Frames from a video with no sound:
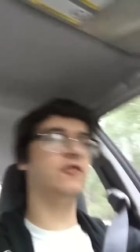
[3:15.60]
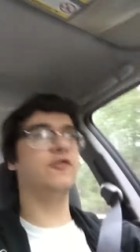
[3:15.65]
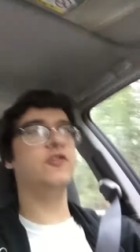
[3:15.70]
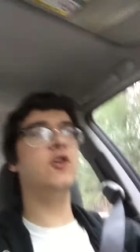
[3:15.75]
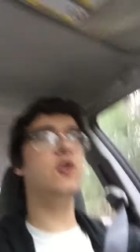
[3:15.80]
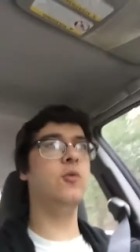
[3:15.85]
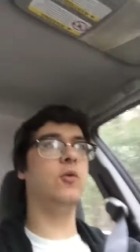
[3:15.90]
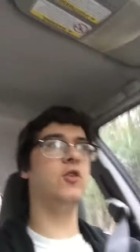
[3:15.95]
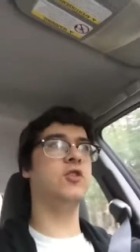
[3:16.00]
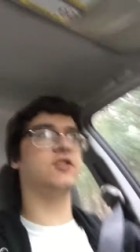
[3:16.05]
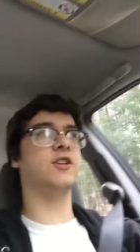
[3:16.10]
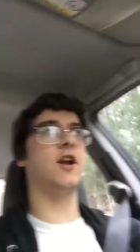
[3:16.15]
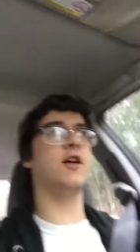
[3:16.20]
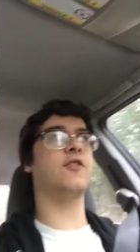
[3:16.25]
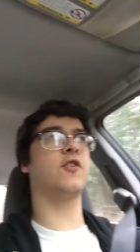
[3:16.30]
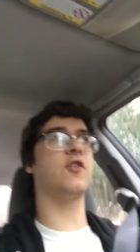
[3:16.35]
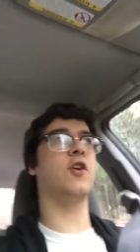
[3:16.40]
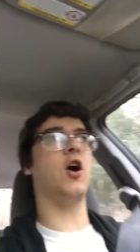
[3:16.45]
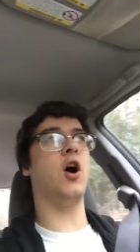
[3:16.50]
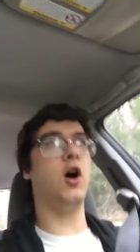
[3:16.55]
fuels and
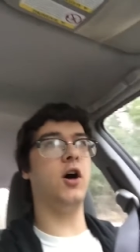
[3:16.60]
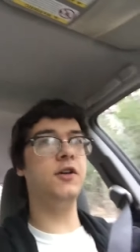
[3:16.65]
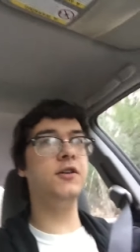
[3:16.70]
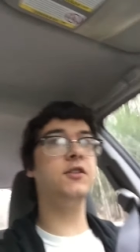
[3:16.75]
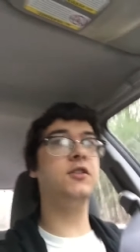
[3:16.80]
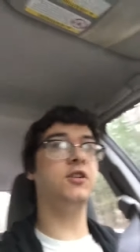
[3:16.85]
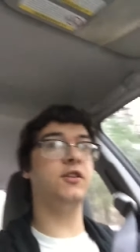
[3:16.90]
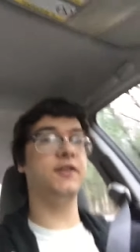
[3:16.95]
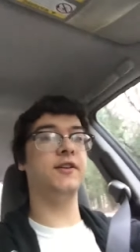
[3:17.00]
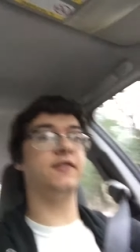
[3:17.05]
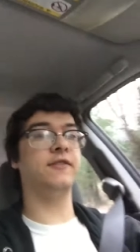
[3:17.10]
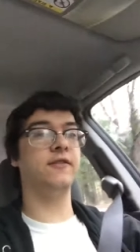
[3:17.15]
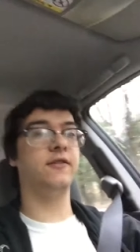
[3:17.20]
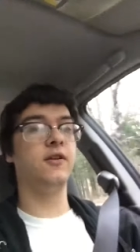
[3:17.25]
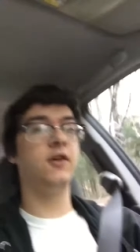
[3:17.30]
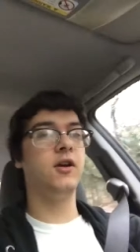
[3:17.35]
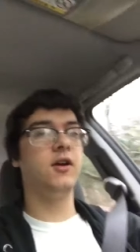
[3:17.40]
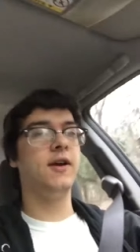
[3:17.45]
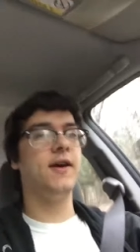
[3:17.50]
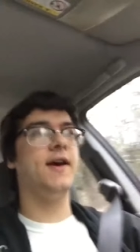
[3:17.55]
other
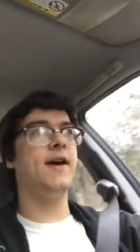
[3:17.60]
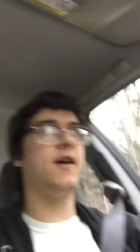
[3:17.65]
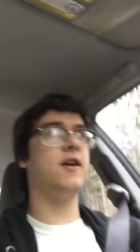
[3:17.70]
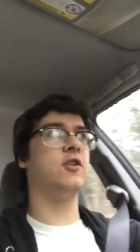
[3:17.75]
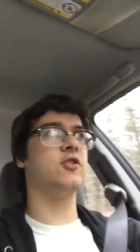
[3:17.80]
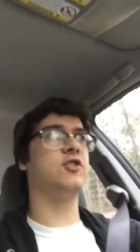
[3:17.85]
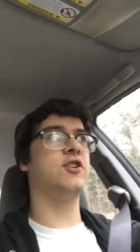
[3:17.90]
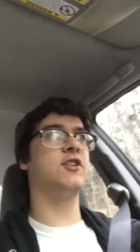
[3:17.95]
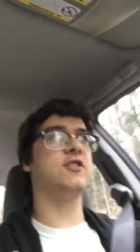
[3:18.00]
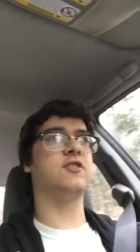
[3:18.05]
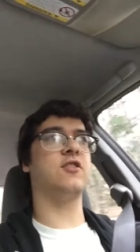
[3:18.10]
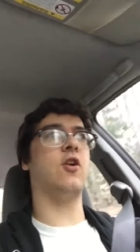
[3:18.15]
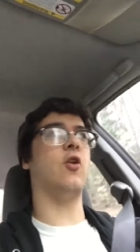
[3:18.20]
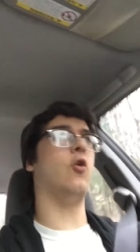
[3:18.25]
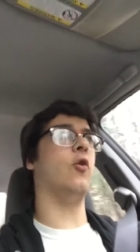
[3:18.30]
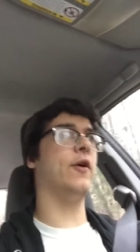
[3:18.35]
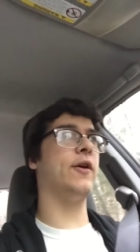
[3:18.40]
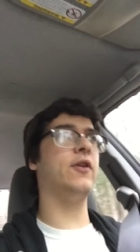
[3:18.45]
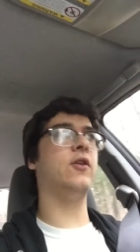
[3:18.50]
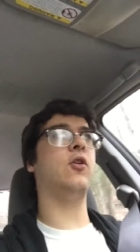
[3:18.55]
unclean energies,
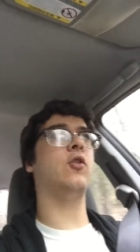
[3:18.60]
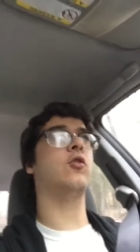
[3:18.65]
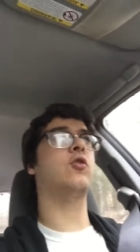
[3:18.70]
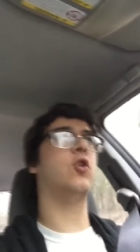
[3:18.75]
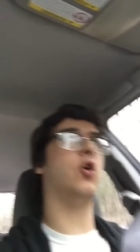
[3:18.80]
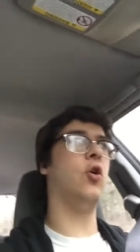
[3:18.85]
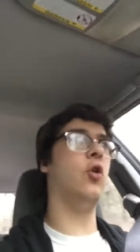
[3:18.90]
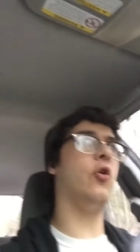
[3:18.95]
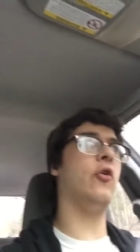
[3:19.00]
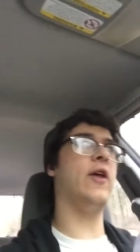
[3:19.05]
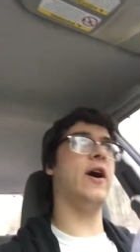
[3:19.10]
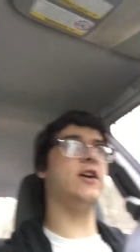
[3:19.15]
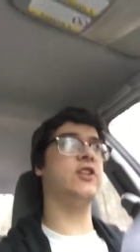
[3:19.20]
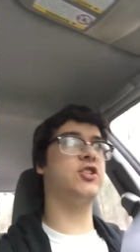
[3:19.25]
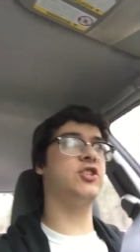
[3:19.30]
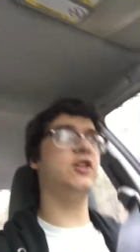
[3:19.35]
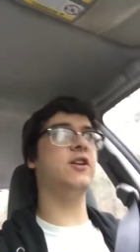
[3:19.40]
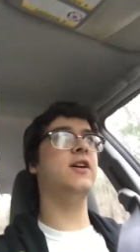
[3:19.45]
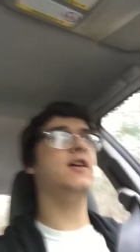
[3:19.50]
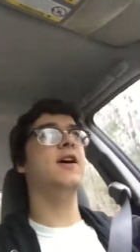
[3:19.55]
oil, coal, that
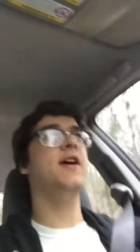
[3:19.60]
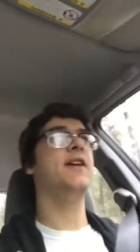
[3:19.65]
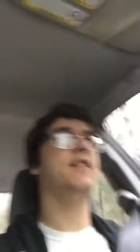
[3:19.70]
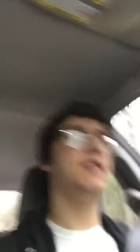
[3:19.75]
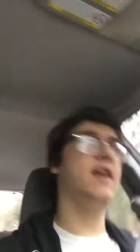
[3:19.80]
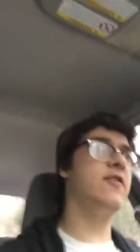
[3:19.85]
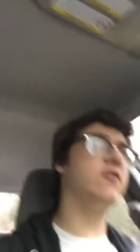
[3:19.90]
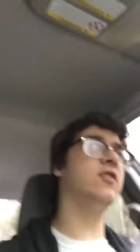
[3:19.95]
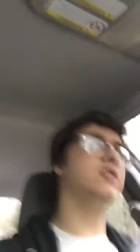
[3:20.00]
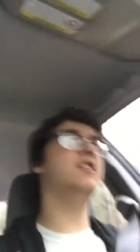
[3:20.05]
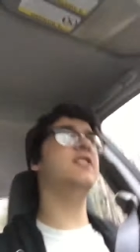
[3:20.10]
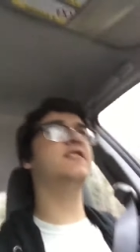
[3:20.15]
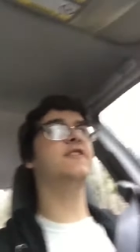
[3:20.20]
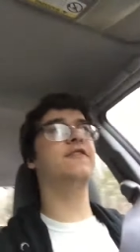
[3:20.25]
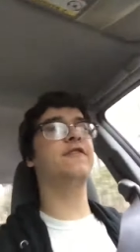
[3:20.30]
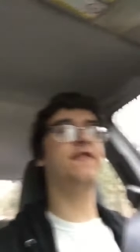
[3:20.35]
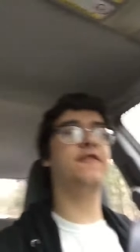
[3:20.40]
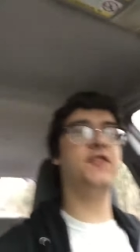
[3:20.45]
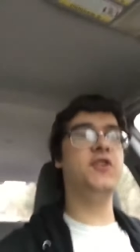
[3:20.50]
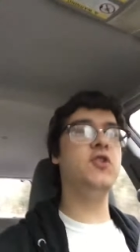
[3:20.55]
shit, they release
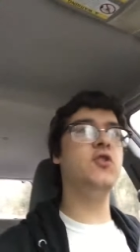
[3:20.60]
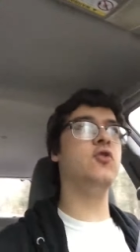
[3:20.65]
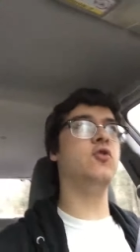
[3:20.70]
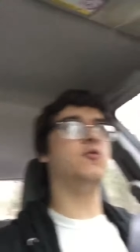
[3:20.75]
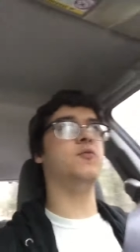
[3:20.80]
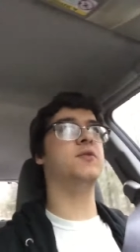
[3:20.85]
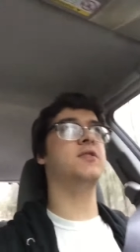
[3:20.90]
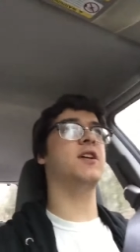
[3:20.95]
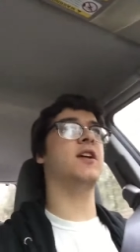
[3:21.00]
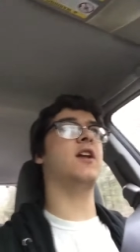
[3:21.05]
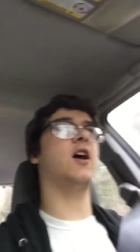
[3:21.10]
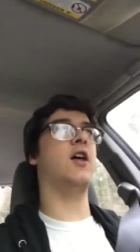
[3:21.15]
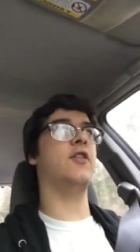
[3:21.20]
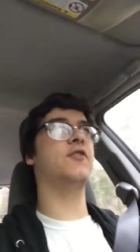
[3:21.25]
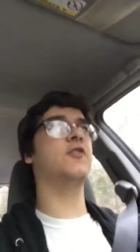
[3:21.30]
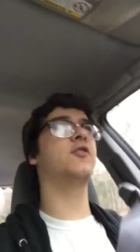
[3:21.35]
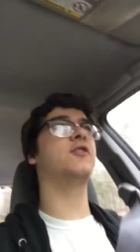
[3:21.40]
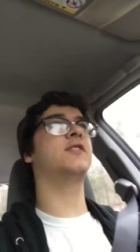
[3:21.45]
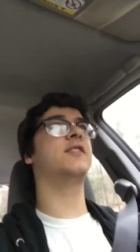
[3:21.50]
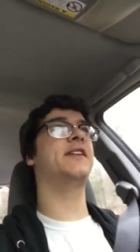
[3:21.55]
fumes and
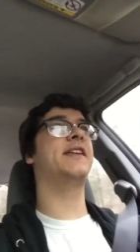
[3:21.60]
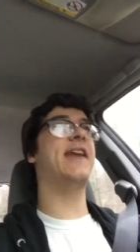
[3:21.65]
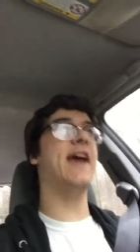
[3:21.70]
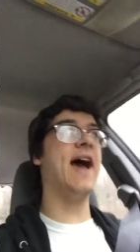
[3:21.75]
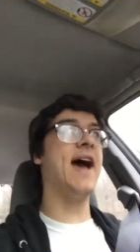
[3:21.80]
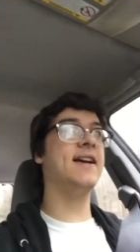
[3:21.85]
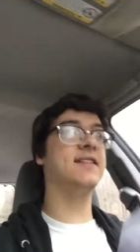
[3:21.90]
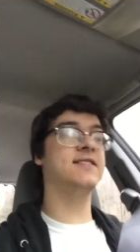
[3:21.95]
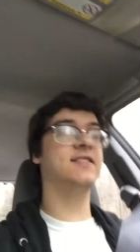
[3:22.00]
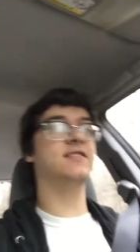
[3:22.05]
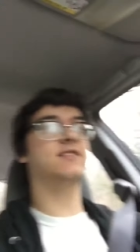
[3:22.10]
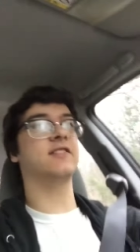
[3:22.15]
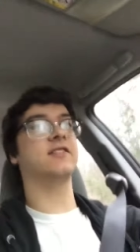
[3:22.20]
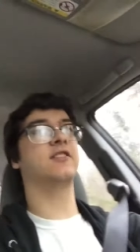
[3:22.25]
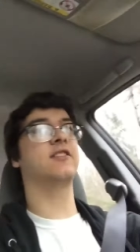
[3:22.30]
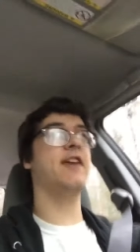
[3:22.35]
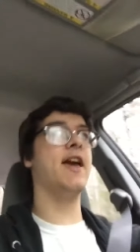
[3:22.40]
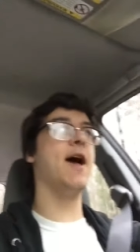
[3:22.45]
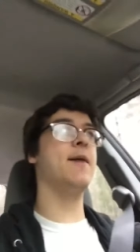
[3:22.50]
other gases into the